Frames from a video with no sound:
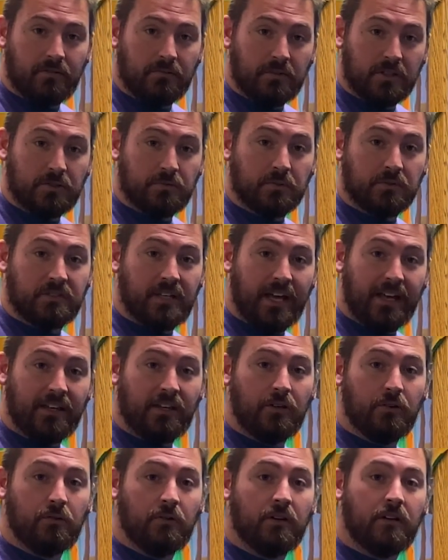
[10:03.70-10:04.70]
which will take
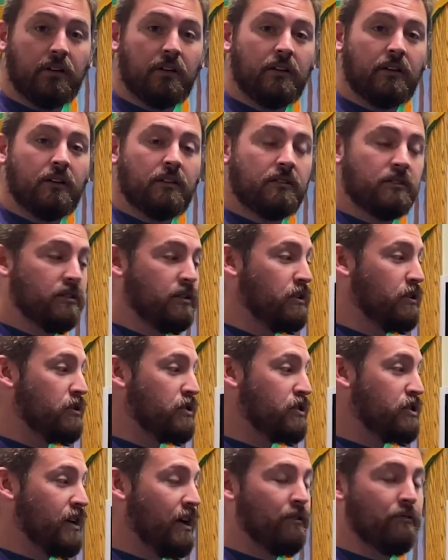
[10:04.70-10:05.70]
you to your
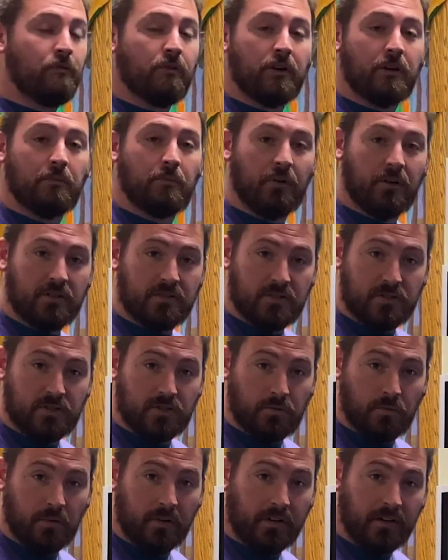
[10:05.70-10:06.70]
shelf where your books are
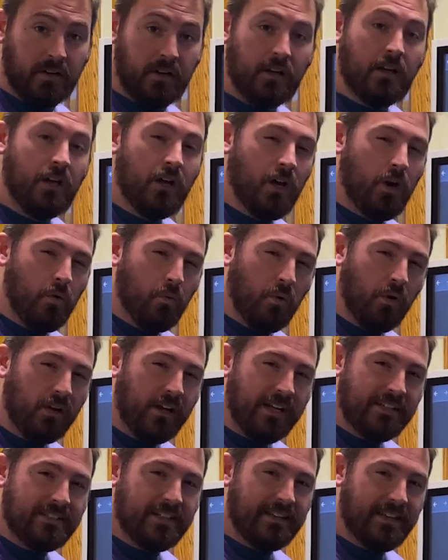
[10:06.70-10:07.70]
stored. We'll
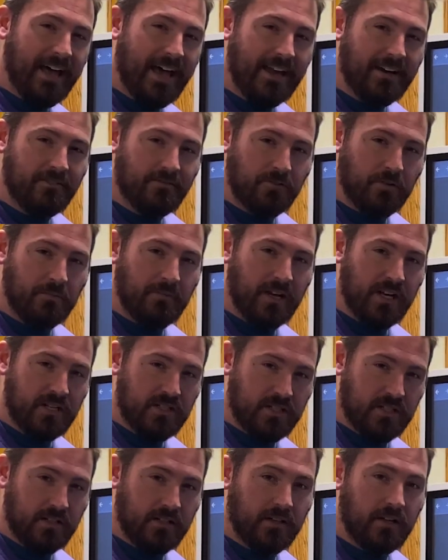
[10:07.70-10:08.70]
get to that
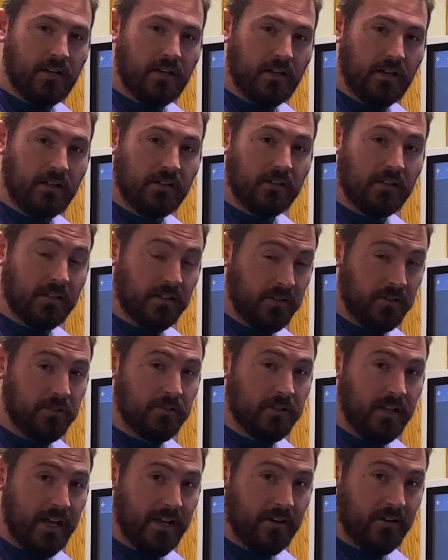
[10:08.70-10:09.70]
information a
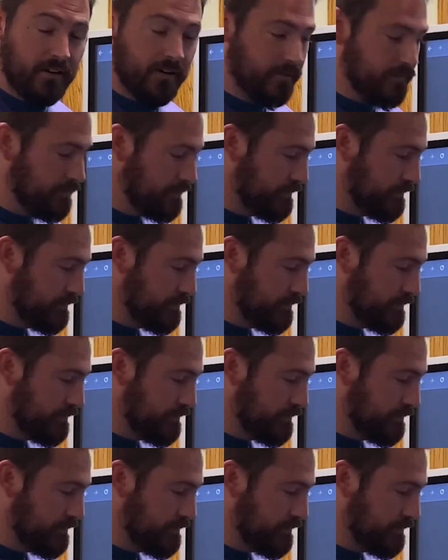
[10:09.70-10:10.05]
little later.